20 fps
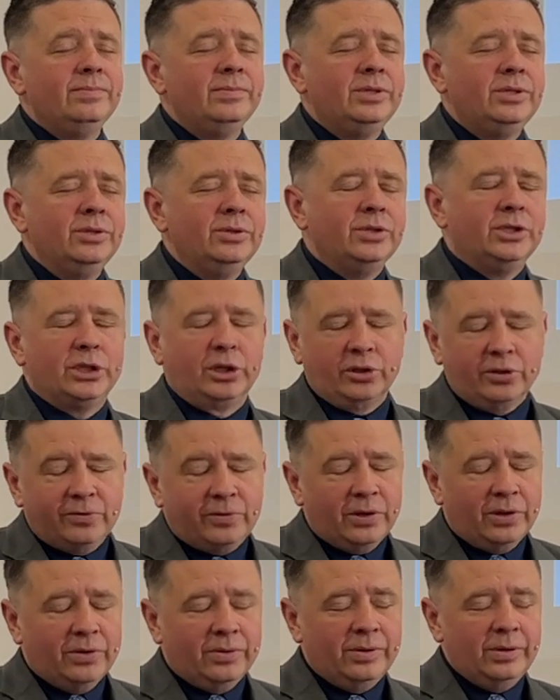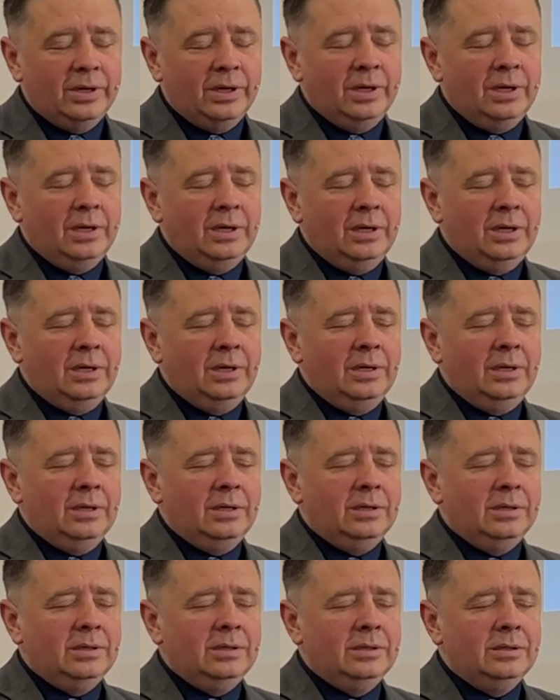to serve you,
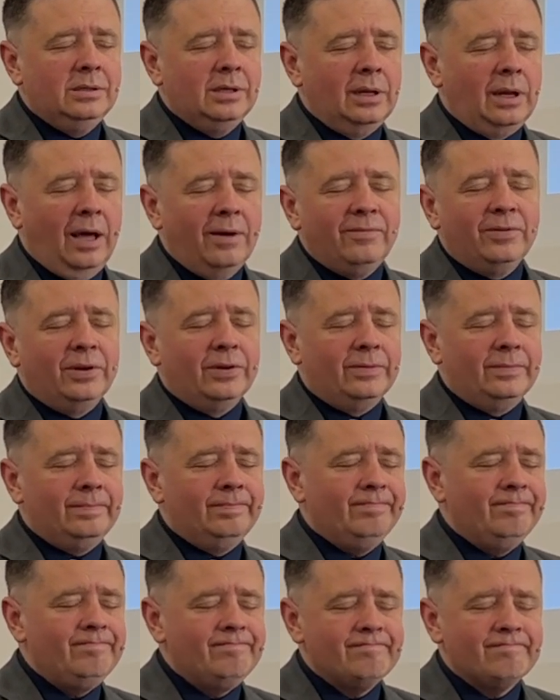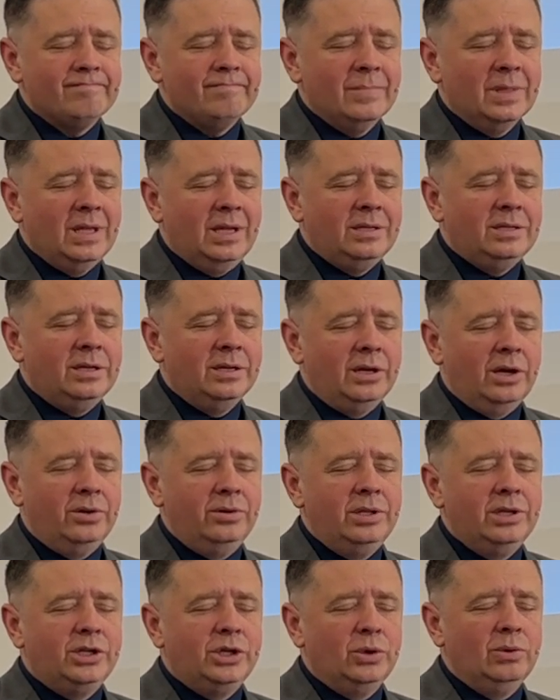to love you, and to know
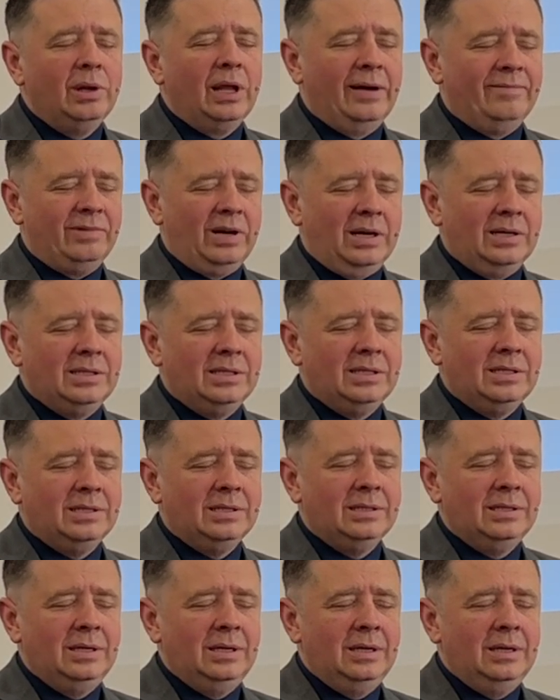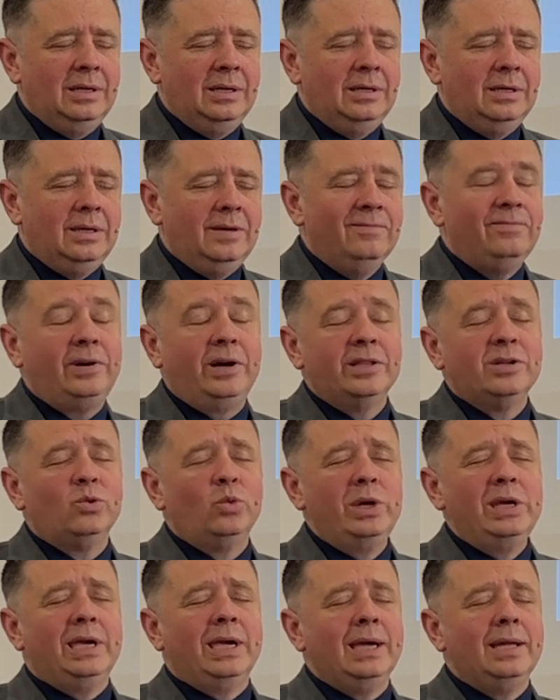that you love us. And Father,
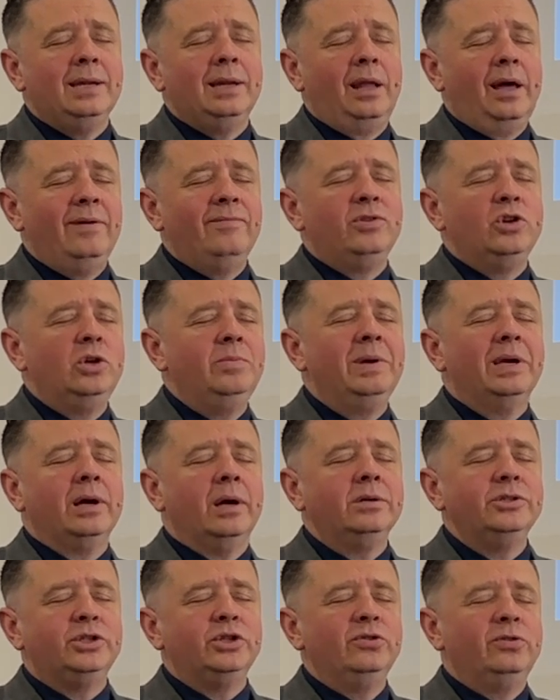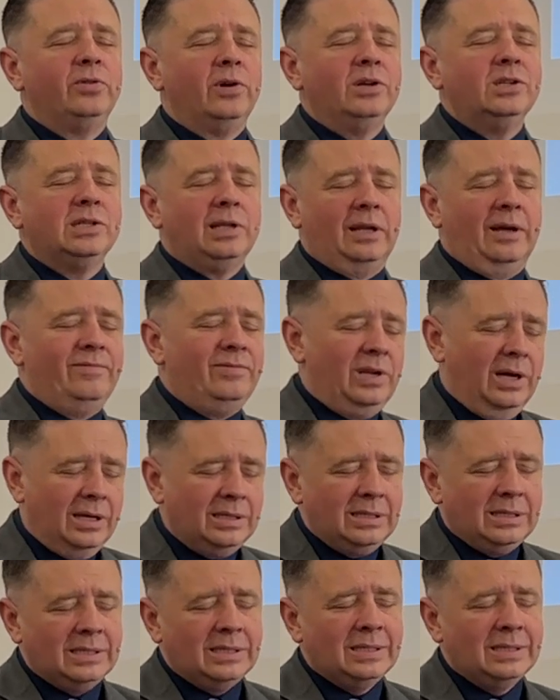we can love you because you first loved
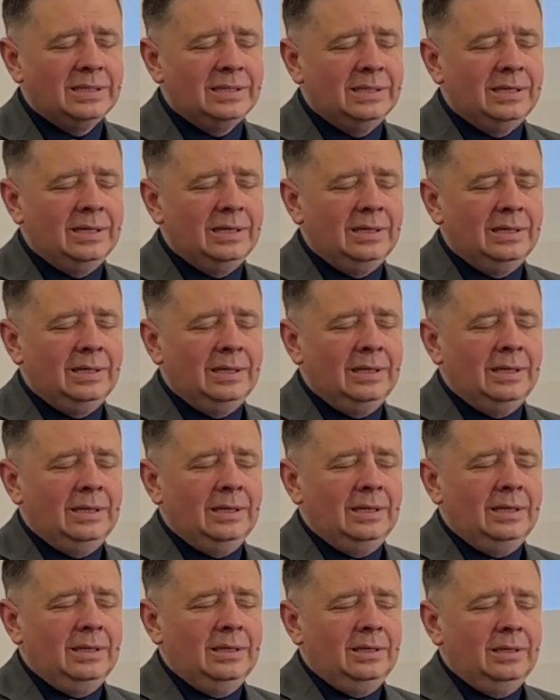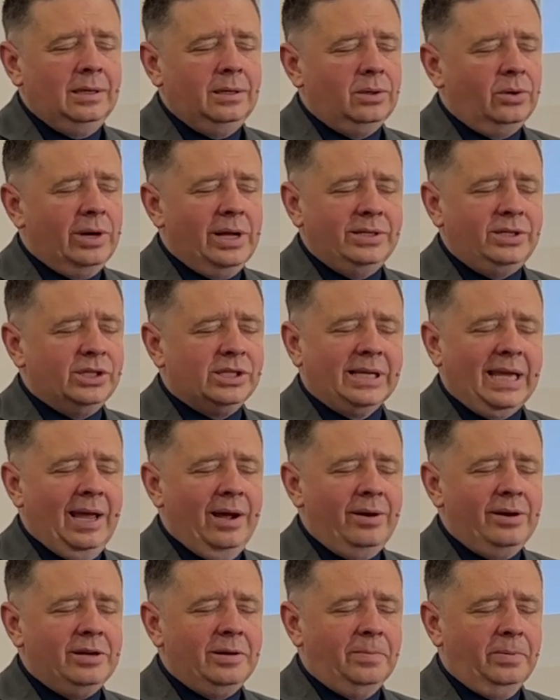us. And Lord, I just
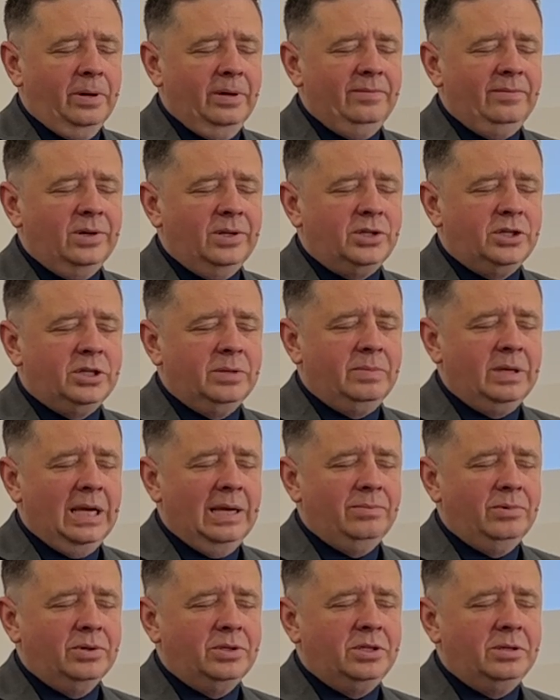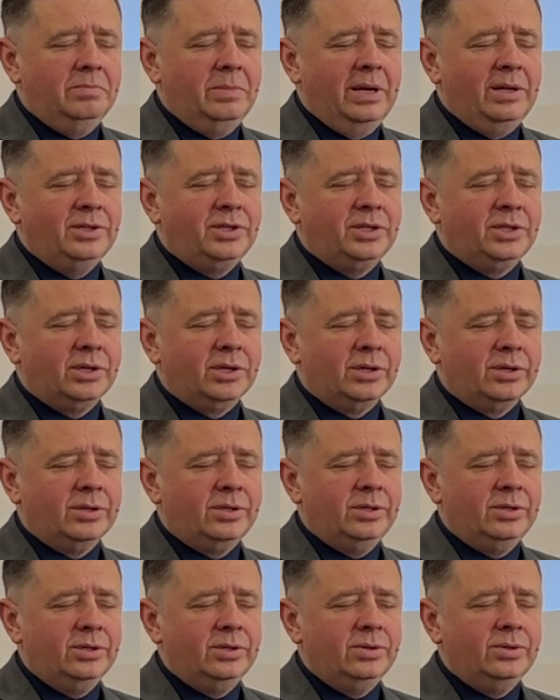count it a privilege to be able to minister
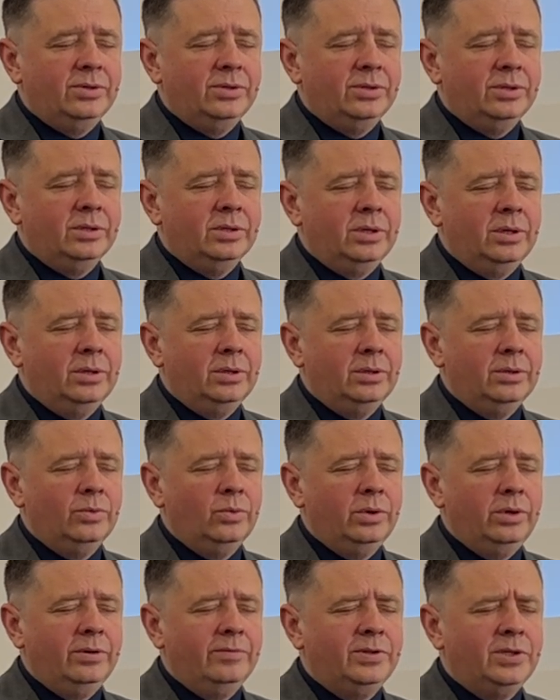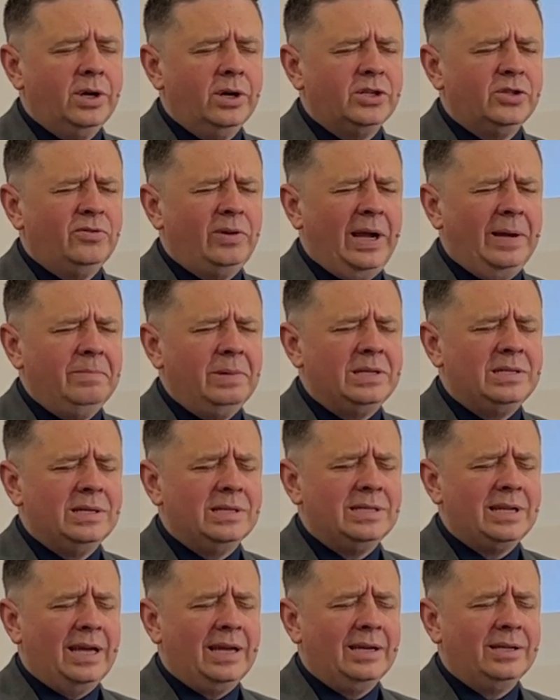to the Woodruff Church family
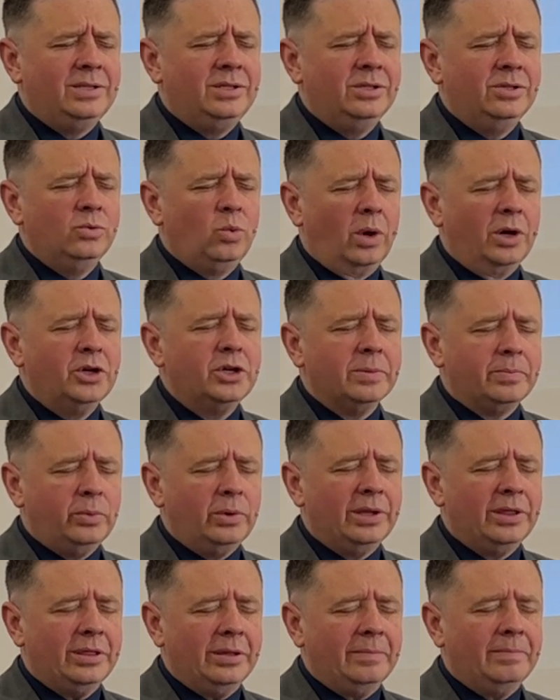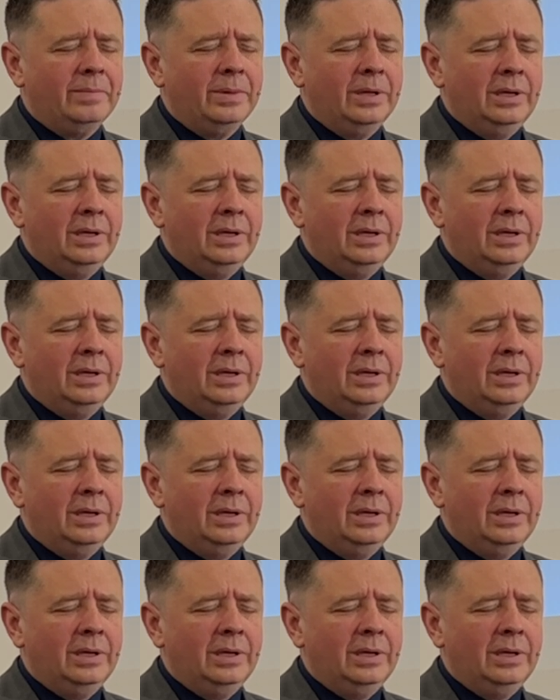today, to worship with them.